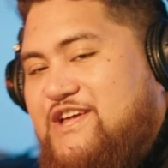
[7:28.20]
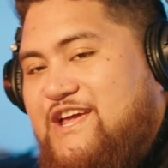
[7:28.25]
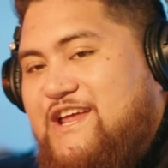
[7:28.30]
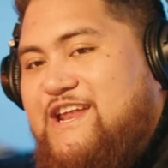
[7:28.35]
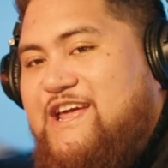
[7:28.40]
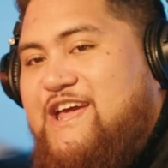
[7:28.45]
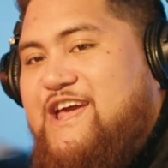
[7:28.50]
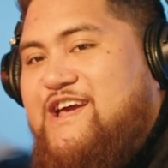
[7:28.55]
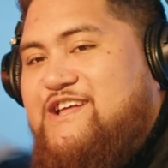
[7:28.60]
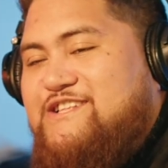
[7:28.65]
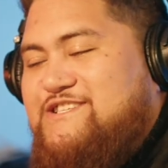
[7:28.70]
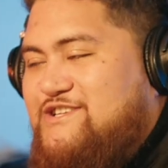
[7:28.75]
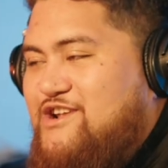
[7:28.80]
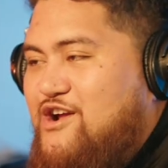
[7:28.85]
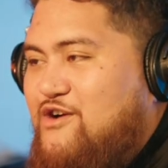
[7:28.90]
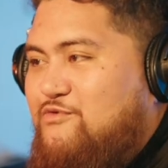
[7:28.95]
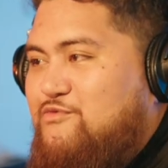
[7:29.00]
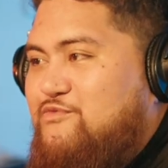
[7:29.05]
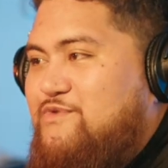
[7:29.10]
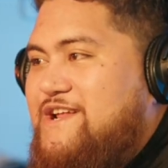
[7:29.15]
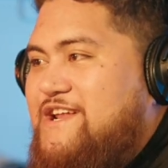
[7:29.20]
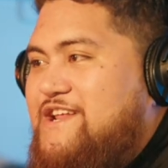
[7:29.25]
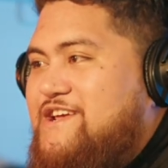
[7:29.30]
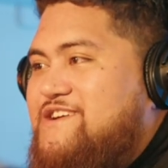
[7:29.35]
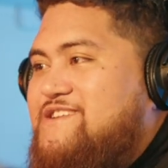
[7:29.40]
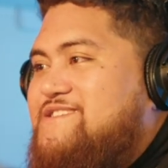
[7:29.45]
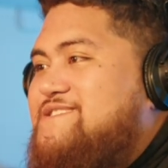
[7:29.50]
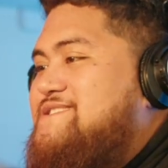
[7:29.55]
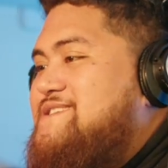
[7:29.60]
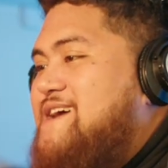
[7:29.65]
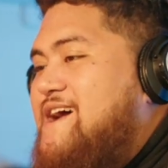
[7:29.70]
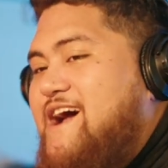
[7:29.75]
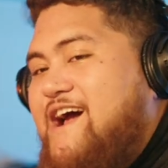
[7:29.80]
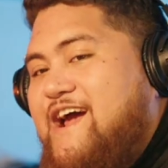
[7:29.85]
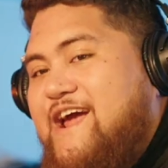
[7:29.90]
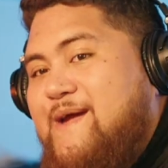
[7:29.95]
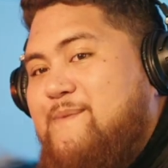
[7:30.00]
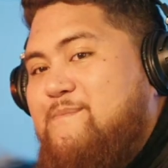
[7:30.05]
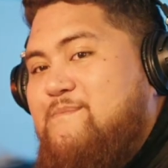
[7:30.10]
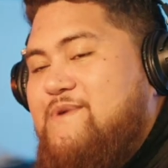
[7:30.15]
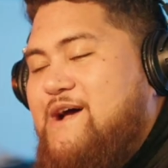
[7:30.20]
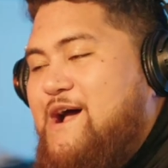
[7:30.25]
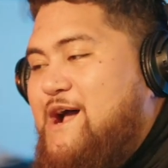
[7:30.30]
can hear it's not really in time.